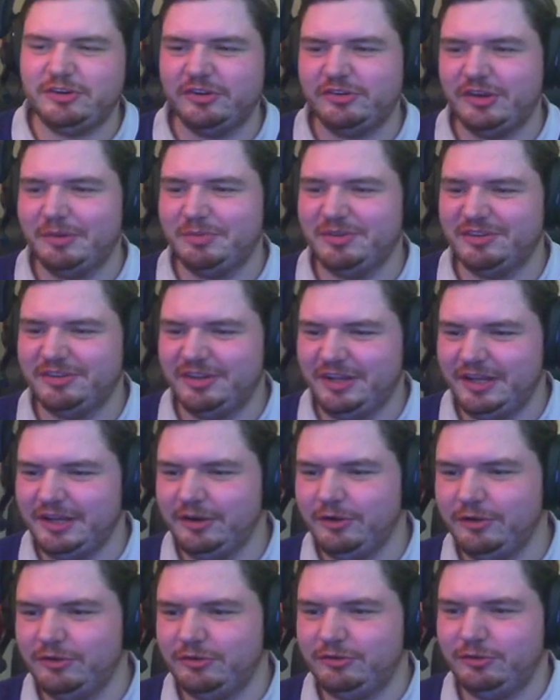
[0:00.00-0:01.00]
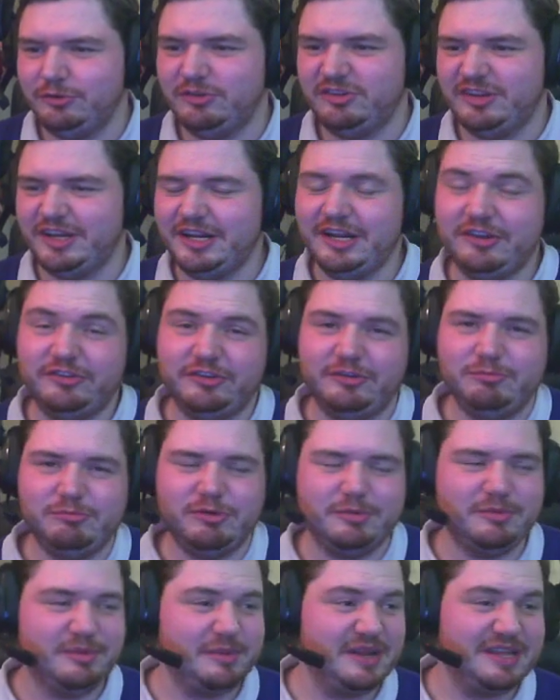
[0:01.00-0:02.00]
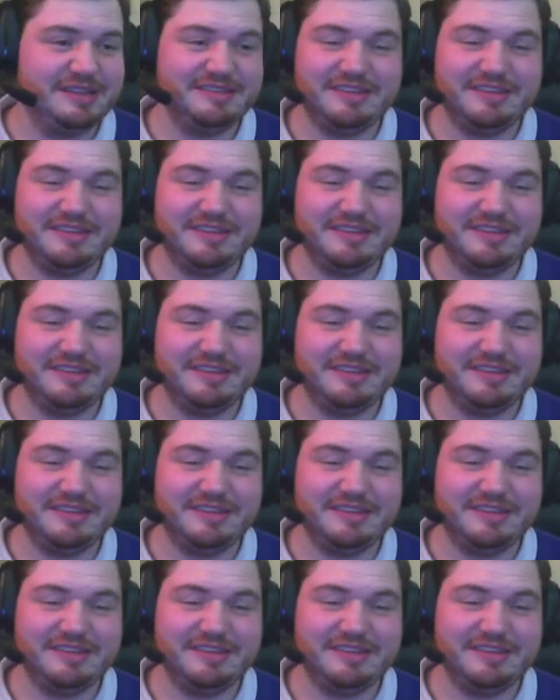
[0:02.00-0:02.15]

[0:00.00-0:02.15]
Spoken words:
the Champions League on Tuesday, and as you can probably